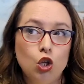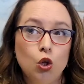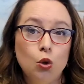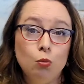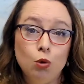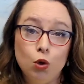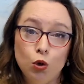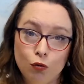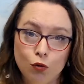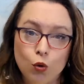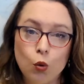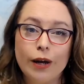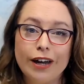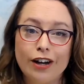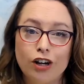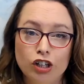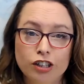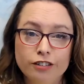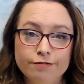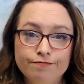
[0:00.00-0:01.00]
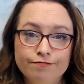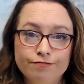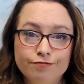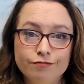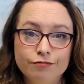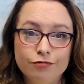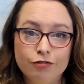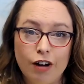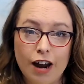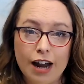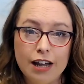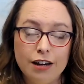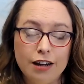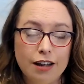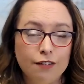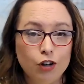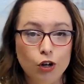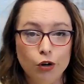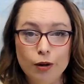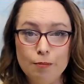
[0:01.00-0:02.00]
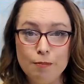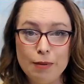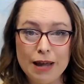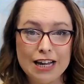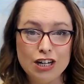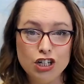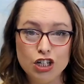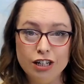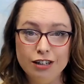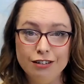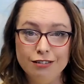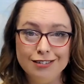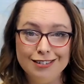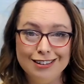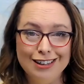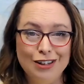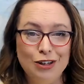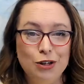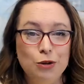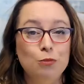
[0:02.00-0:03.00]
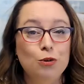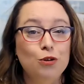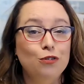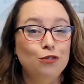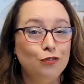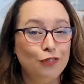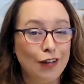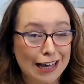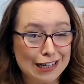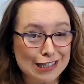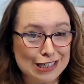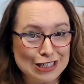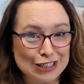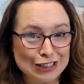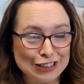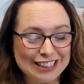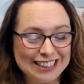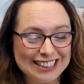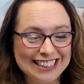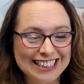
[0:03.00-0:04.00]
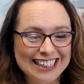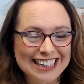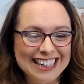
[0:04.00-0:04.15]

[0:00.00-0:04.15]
You move quicker, right? If you're impatient, you move faster.